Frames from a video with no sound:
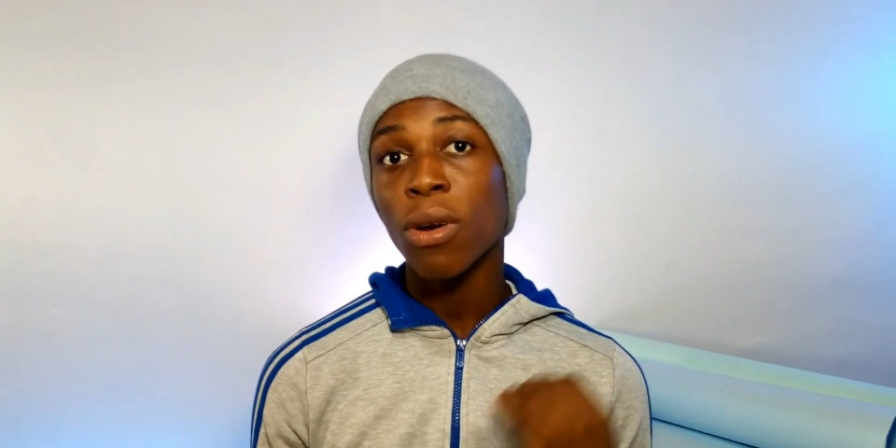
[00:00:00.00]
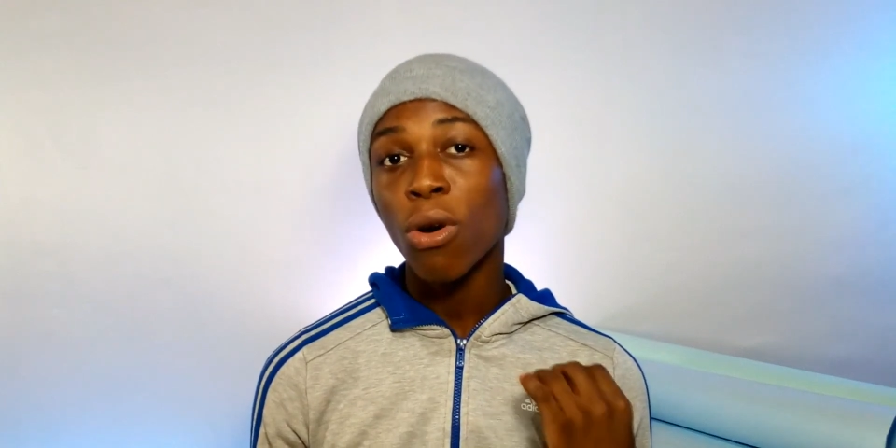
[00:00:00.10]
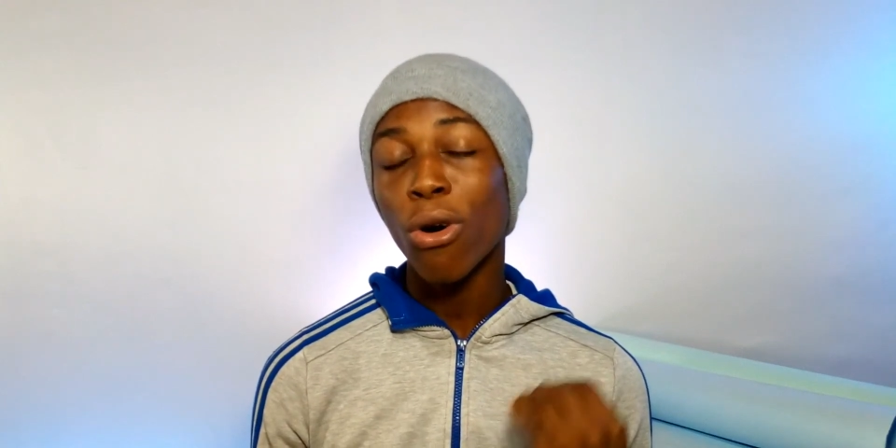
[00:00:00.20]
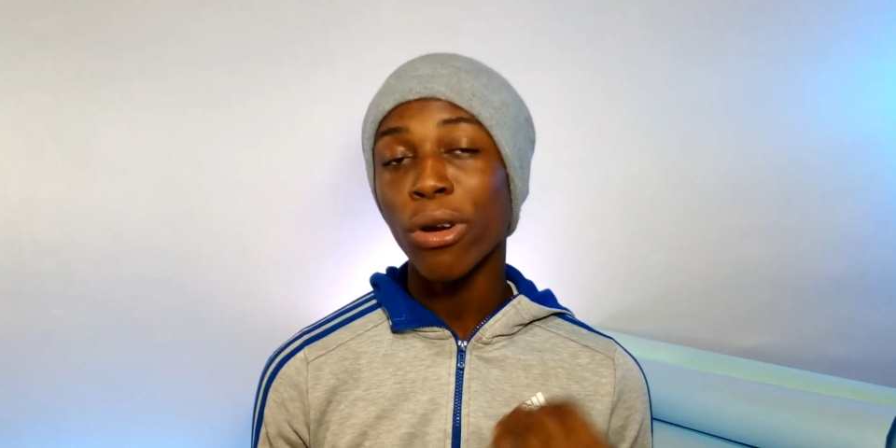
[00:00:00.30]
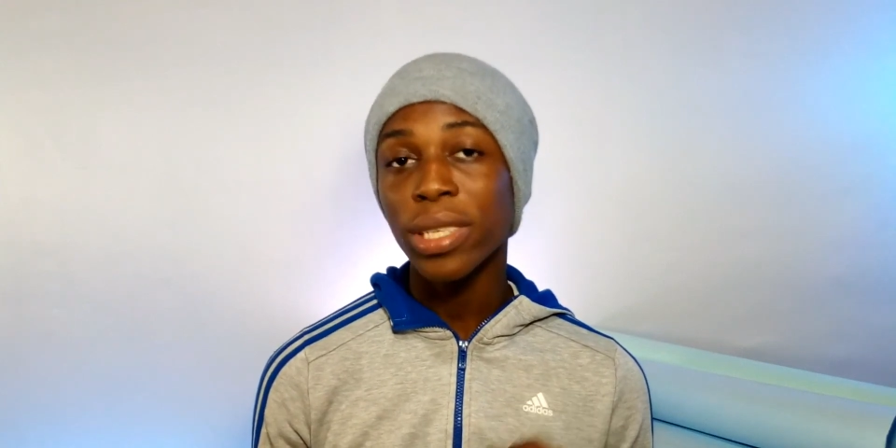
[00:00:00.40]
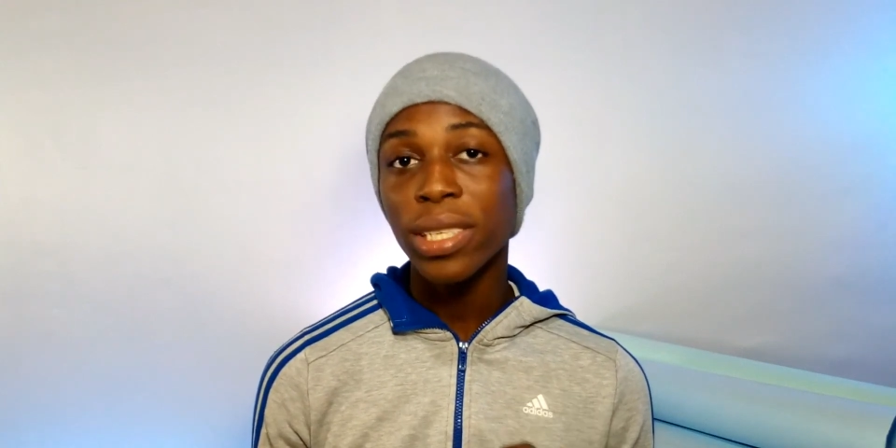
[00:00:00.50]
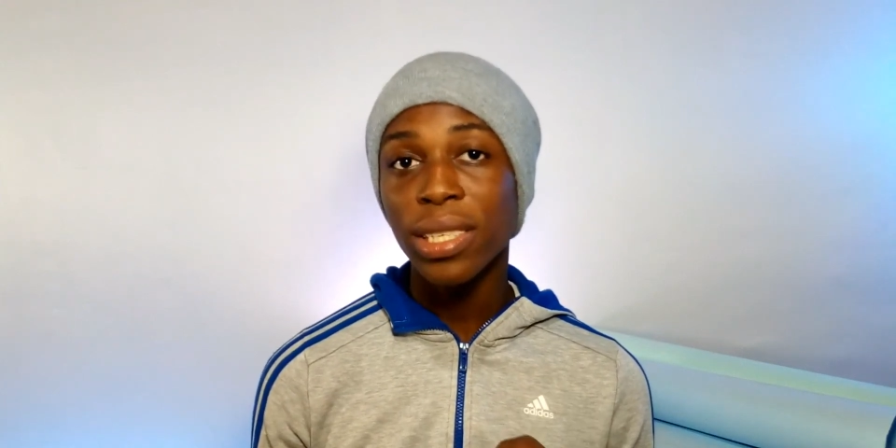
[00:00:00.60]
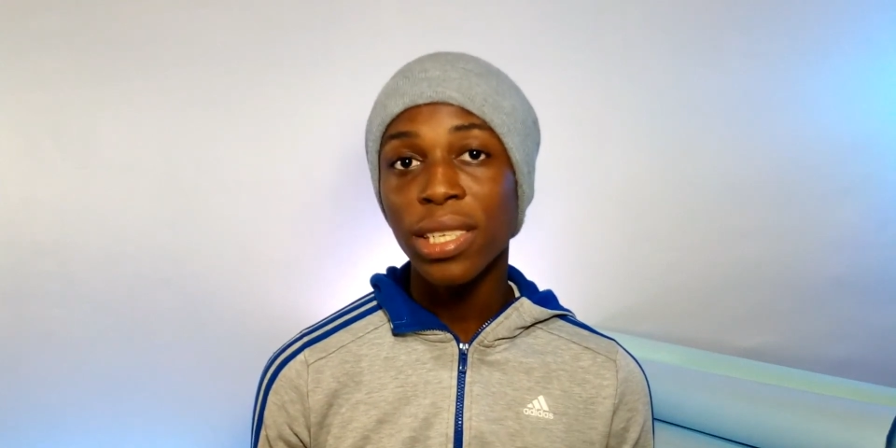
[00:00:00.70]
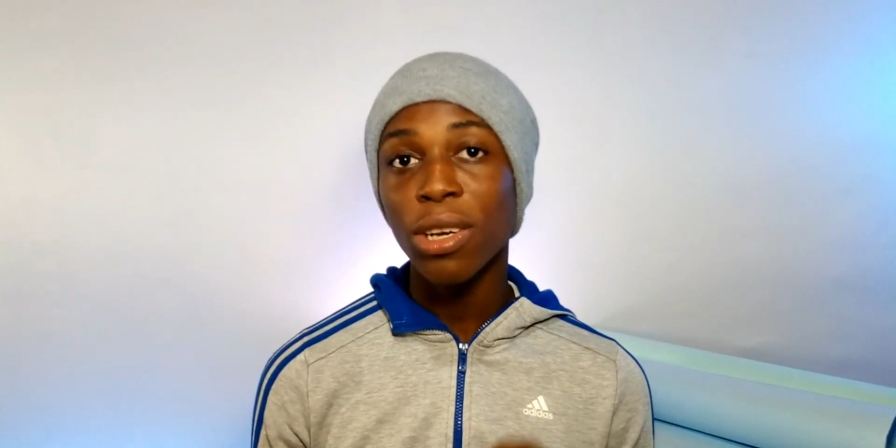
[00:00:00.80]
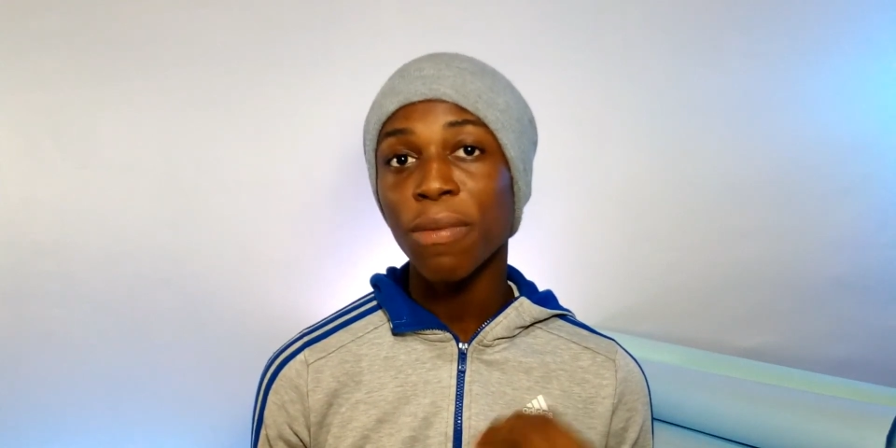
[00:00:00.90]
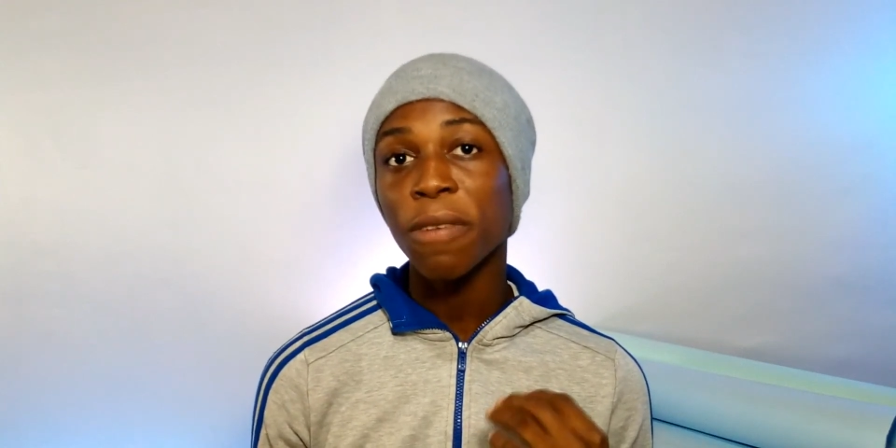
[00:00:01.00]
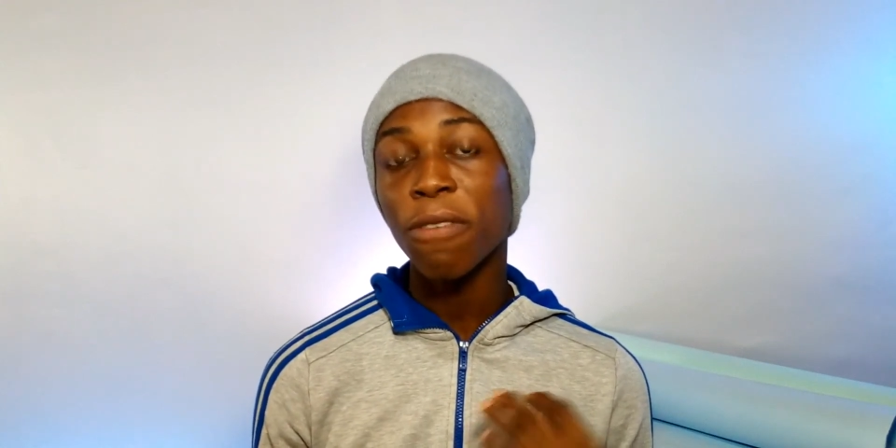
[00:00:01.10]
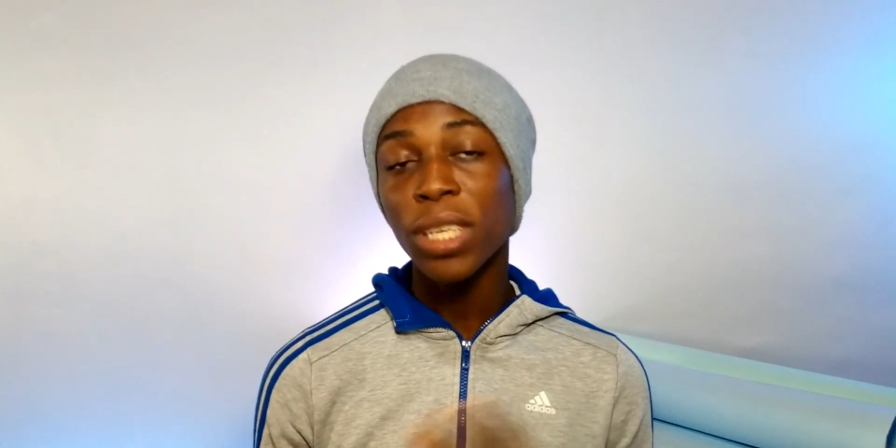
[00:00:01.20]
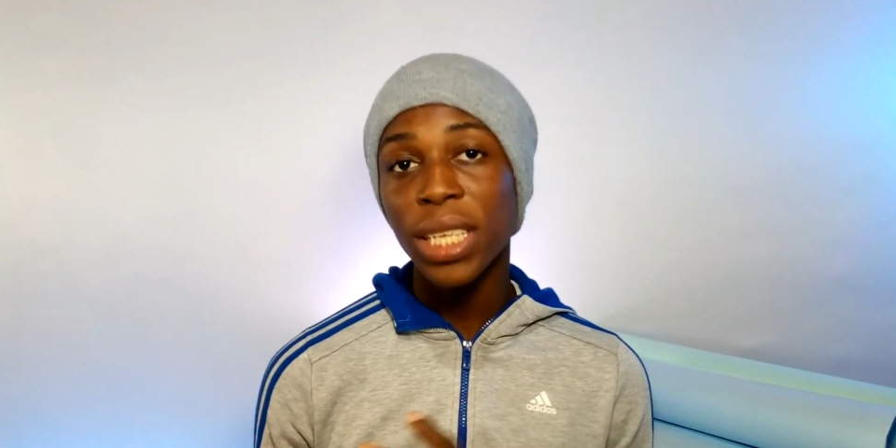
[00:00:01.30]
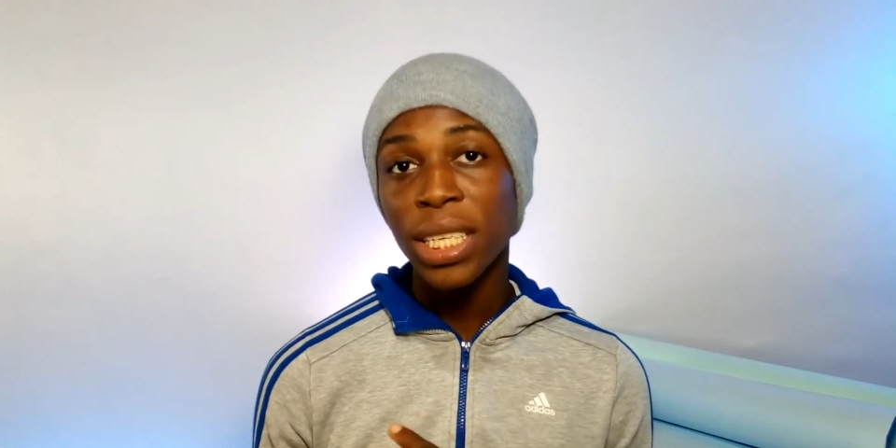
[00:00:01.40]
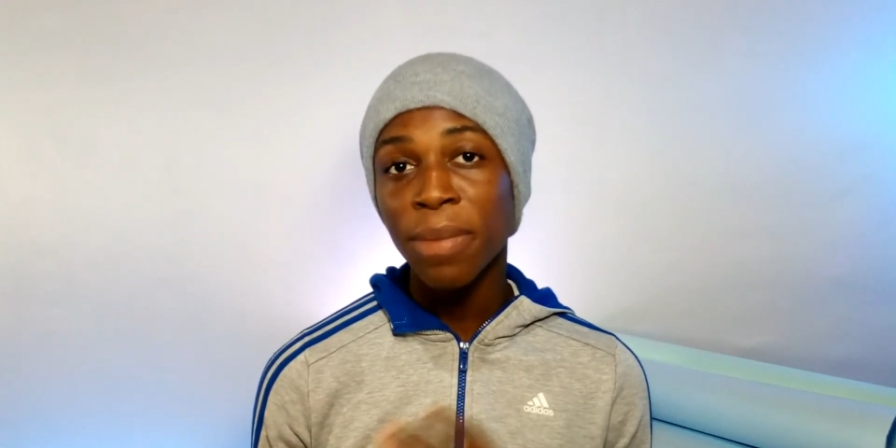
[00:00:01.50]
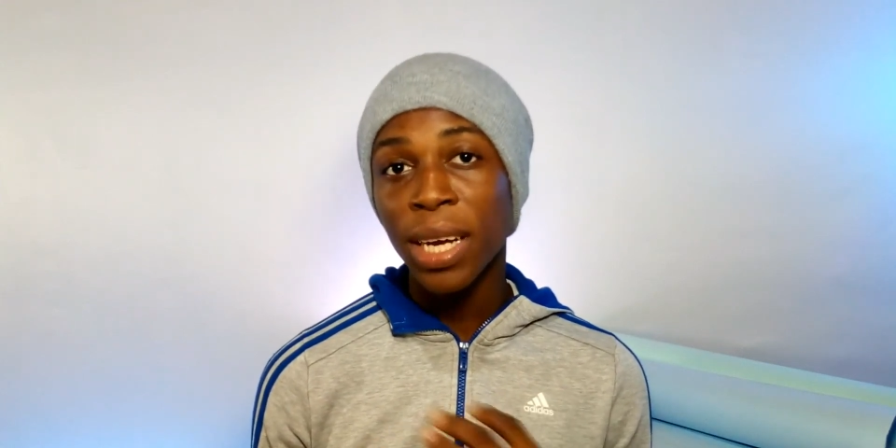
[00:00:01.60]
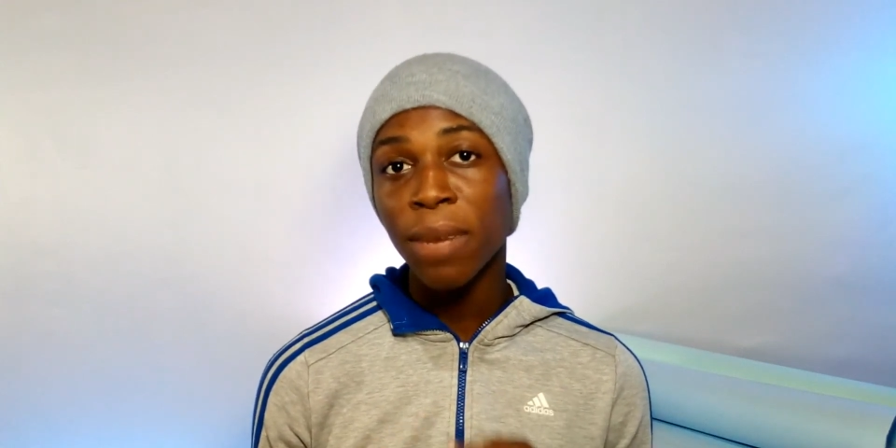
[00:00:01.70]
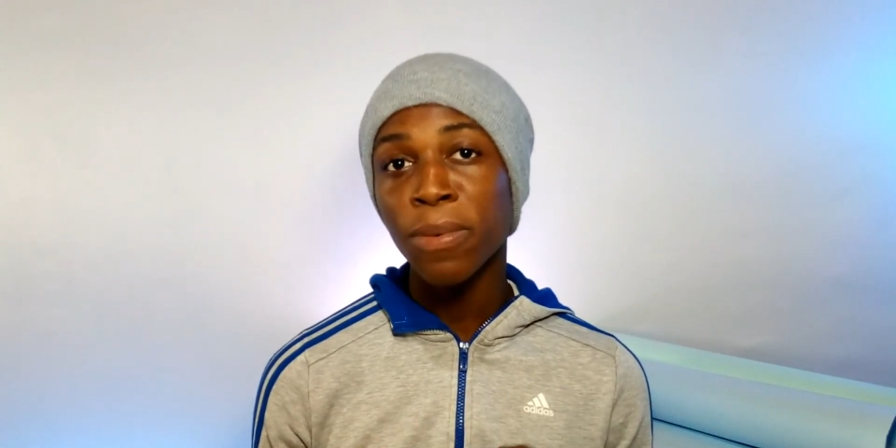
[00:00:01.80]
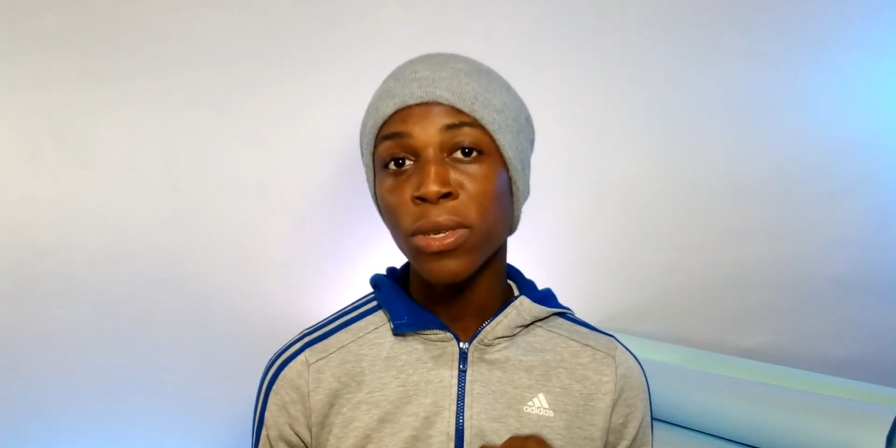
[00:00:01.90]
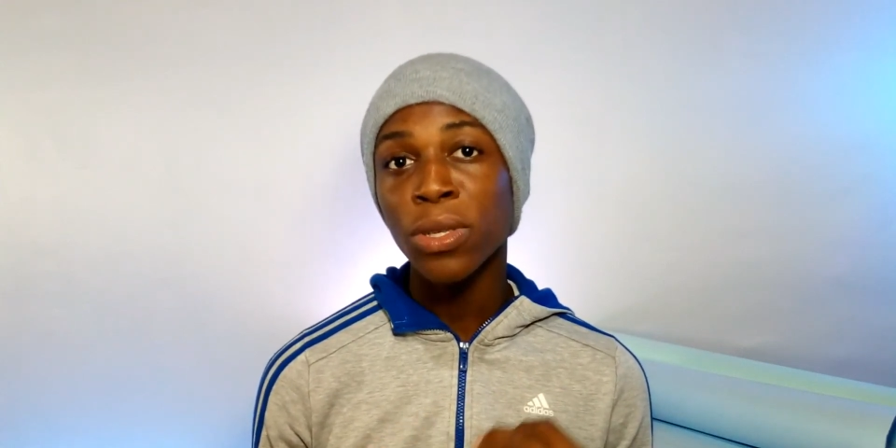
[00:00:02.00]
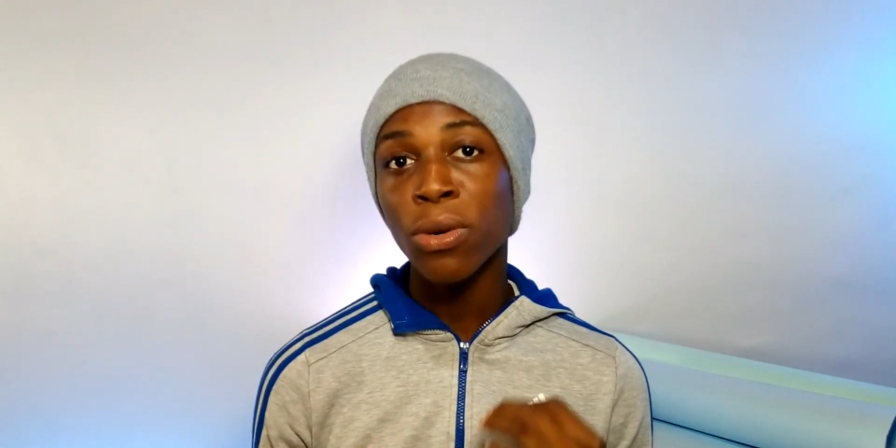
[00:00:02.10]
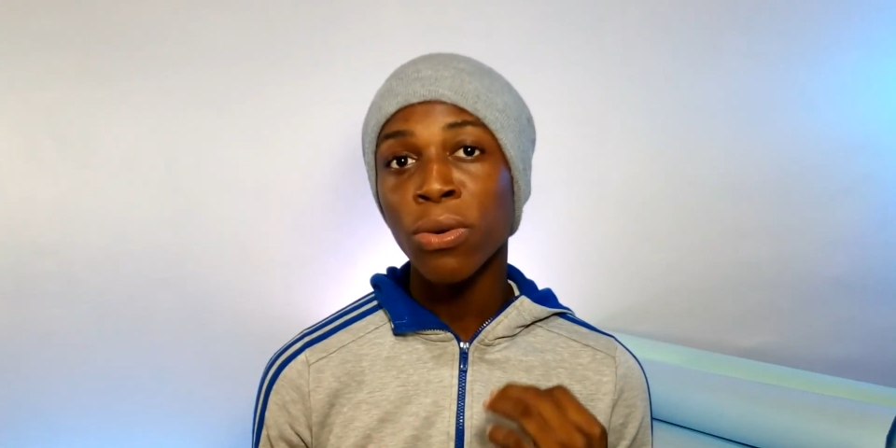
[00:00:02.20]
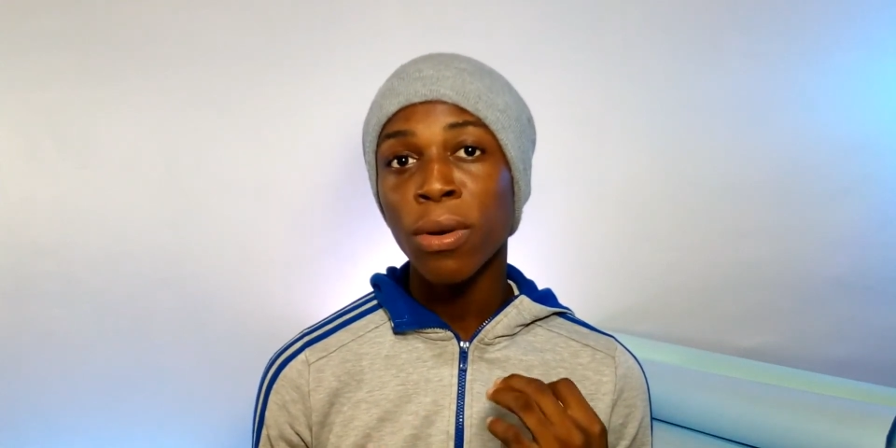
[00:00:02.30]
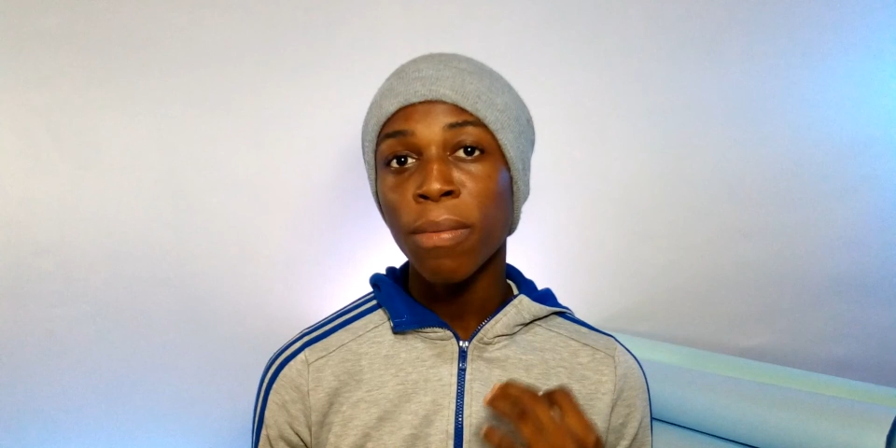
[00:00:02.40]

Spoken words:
consisting of a 48MP